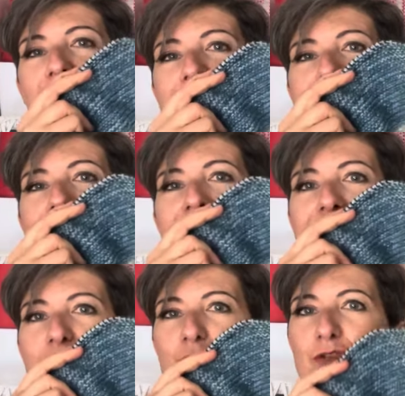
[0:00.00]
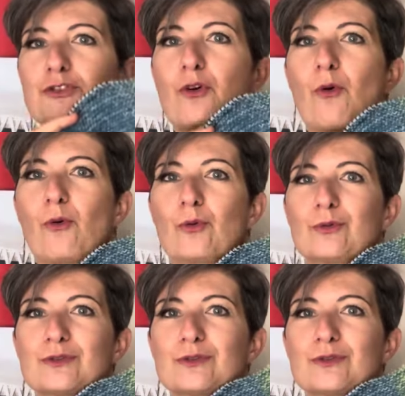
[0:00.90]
Cecil shawl.